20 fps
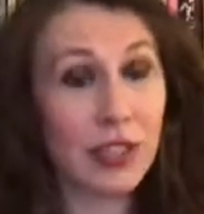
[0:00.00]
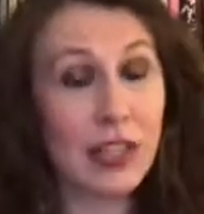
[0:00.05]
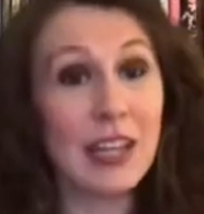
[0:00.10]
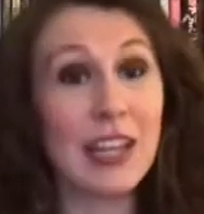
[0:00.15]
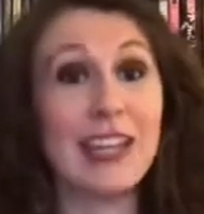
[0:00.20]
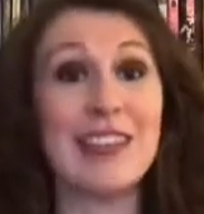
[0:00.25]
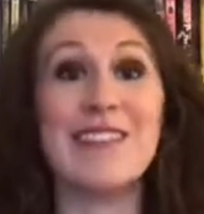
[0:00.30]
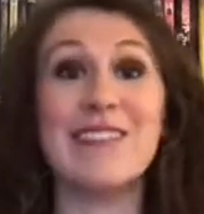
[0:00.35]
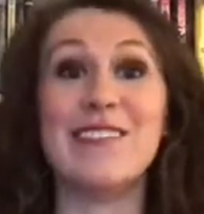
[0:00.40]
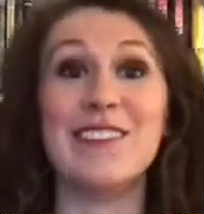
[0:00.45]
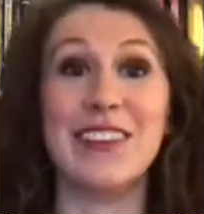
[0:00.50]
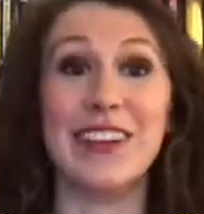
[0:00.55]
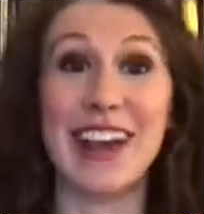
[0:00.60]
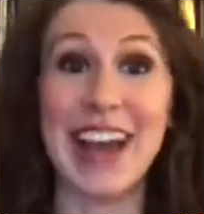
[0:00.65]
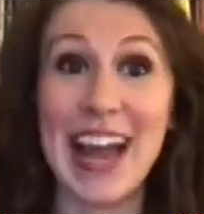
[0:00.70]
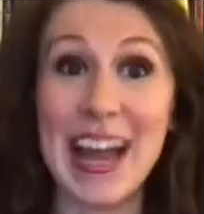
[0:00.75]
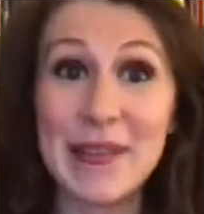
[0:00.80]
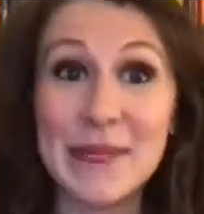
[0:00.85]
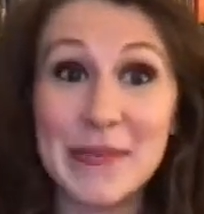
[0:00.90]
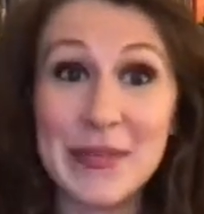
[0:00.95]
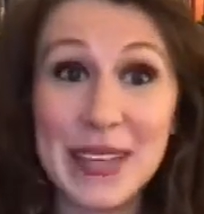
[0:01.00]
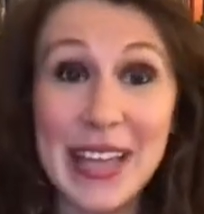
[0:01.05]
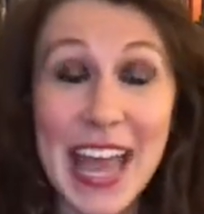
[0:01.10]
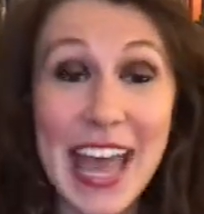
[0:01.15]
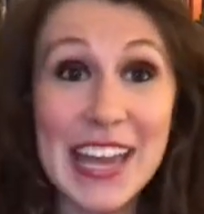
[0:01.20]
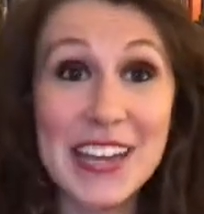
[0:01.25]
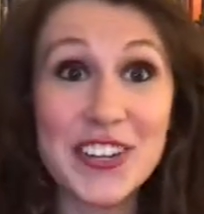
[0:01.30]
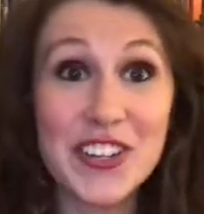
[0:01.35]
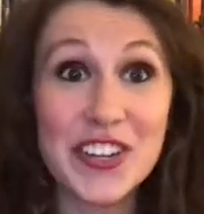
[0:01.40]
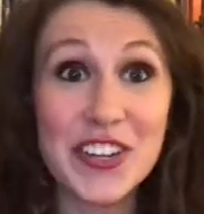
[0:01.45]
If you're happy
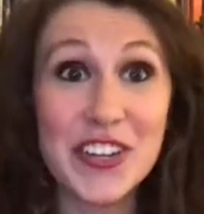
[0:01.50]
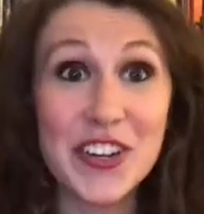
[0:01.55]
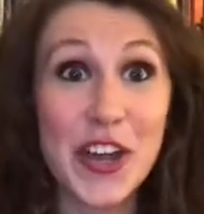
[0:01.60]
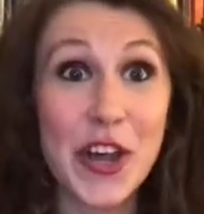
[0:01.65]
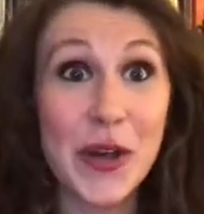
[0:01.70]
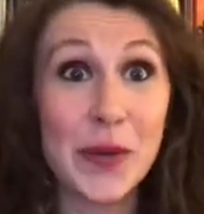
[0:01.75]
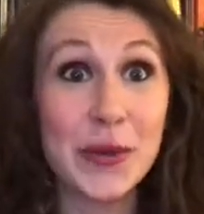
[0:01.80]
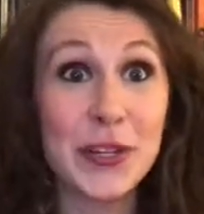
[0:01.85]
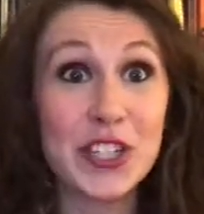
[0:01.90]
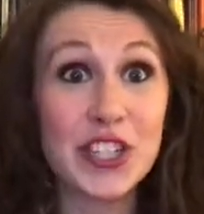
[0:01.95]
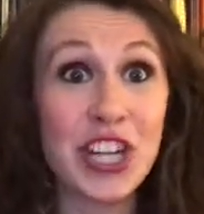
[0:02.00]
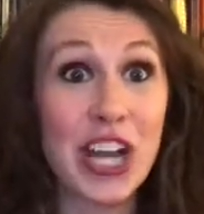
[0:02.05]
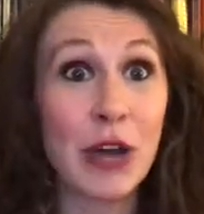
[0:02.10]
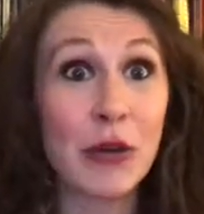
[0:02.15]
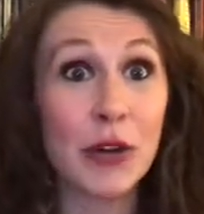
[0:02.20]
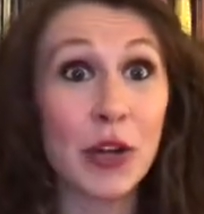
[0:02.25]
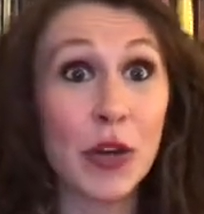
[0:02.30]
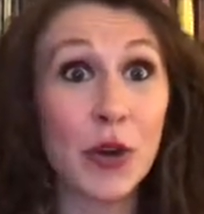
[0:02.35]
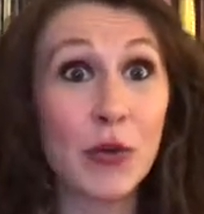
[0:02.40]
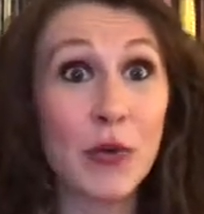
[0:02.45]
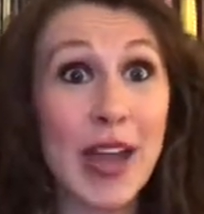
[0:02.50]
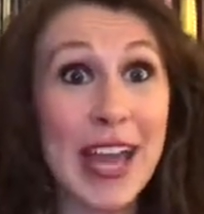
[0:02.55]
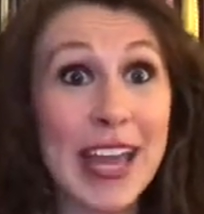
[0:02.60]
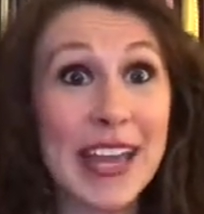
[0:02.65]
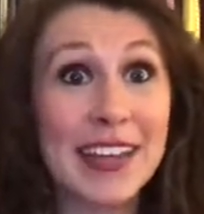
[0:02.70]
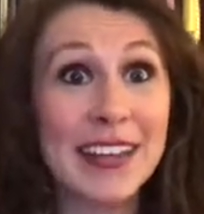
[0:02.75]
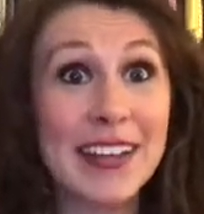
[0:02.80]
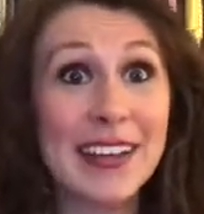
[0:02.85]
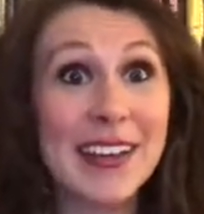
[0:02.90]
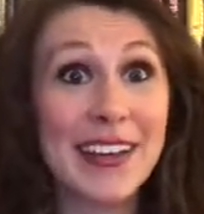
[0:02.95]
and you know it, shout
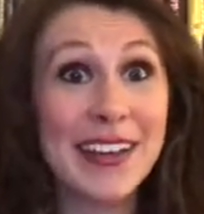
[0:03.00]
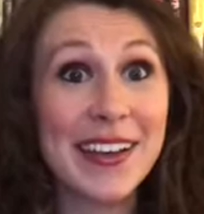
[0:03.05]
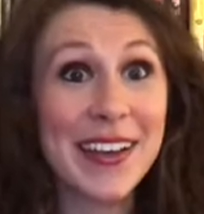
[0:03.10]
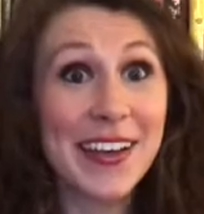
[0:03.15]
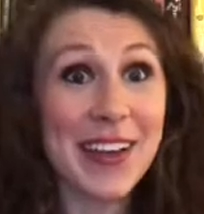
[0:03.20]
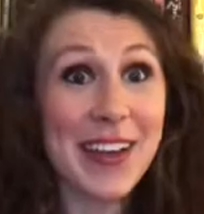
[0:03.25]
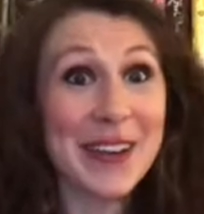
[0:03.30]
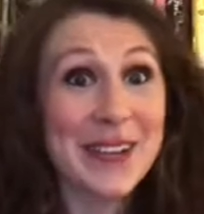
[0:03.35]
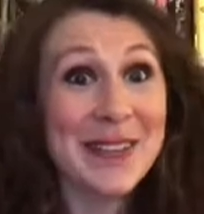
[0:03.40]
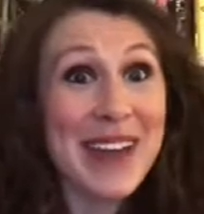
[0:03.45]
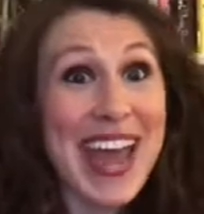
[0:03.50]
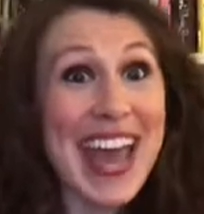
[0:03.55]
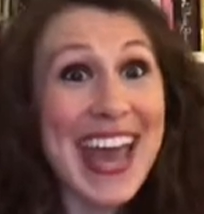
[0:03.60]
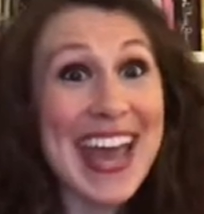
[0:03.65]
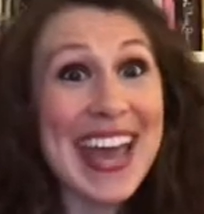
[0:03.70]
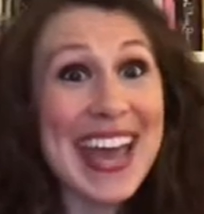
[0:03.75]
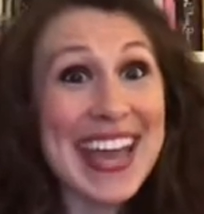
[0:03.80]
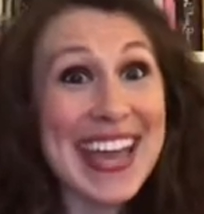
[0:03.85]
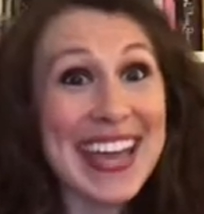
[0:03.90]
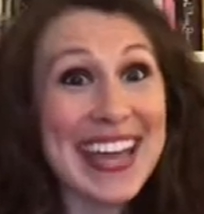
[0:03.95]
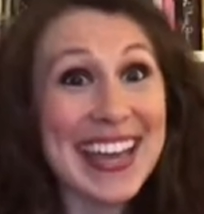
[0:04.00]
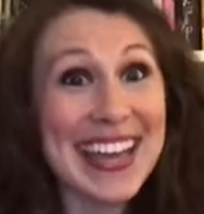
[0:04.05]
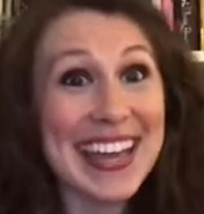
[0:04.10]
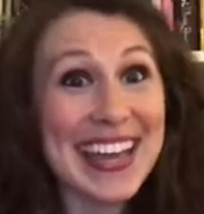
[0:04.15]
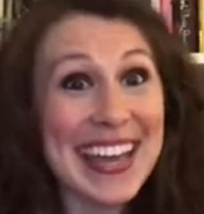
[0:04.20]
hooray, hooray!